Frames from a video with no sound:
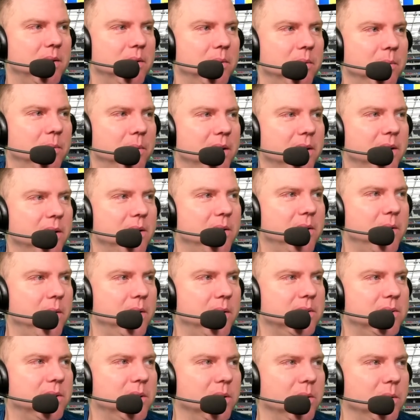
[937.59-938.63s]
we are going
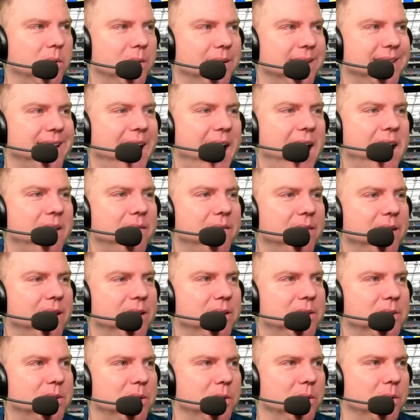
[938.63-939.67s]
to dive
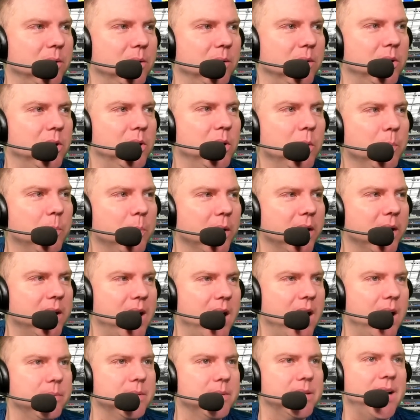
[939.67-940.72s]
into Cooper
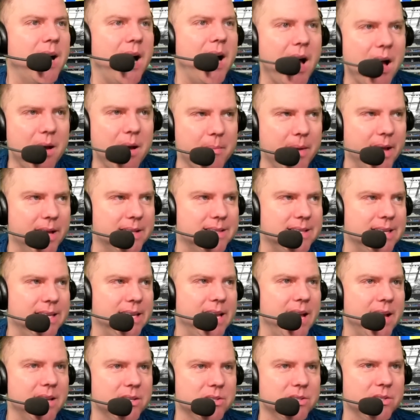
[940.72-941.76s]
Kupp's comments
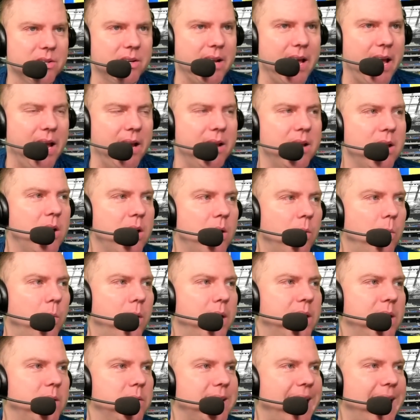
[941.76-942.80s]
yesterday when
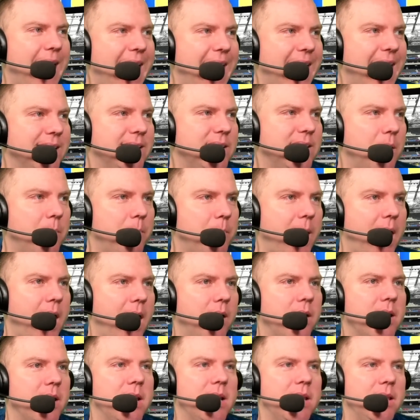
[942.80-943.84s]
he was asked about
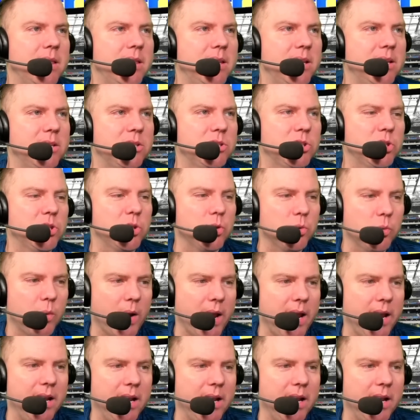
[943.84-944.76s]
these trade